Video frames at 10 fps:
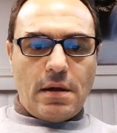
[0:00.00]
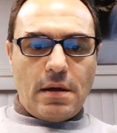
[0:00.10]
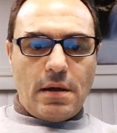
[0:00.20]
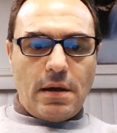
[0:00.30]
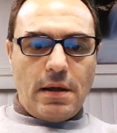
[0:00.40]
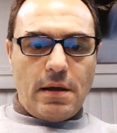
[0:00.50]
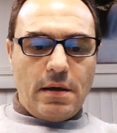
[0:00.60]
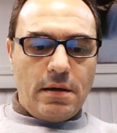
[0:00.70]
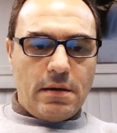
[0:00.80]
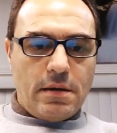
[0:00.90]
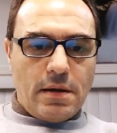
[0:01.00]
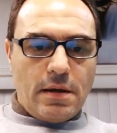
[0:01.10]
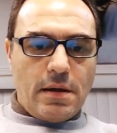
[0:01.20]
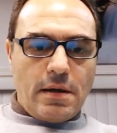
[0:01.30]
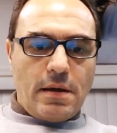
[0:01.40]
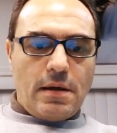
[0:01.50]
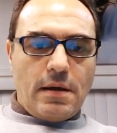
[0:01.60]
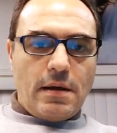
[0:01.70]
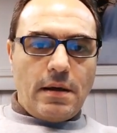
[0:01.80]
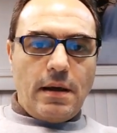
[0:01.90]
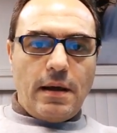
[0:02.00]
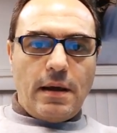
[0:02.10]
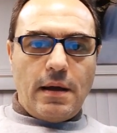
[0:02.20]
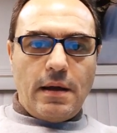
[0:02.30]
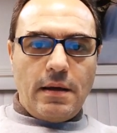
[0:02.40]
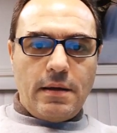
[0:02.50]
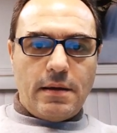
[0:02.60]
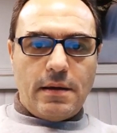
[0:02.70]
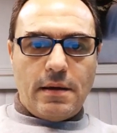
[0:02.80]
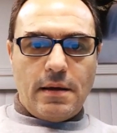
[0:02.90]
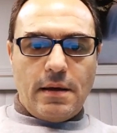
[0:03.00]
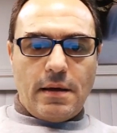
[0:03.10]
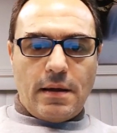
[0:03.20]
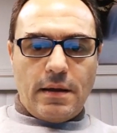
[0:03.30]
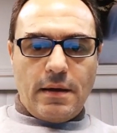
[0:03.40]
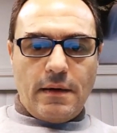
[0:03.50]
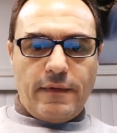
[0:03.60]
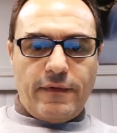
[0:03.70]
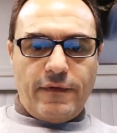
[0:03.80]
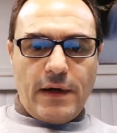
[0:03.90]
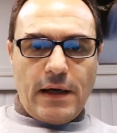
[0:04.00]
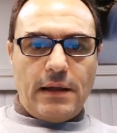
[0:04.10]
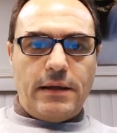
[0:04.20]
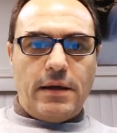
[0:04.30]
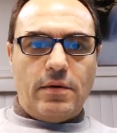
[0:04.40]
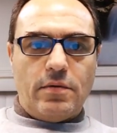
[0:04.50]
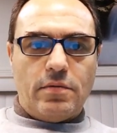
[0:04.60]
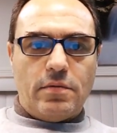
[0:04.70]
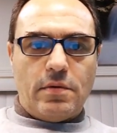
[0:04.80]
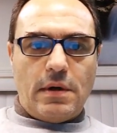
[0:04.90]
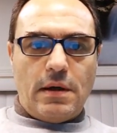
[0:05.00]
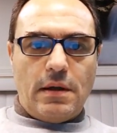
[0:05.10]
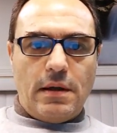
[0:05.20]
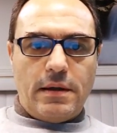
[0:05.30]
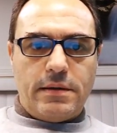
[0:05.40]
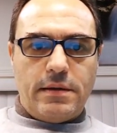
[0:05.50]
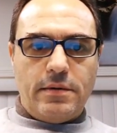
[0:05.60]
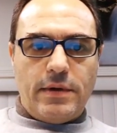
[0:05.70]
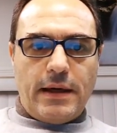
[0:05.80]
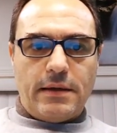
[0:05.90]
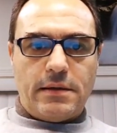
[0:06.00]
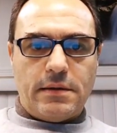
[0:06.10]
here and the value. And let's do that.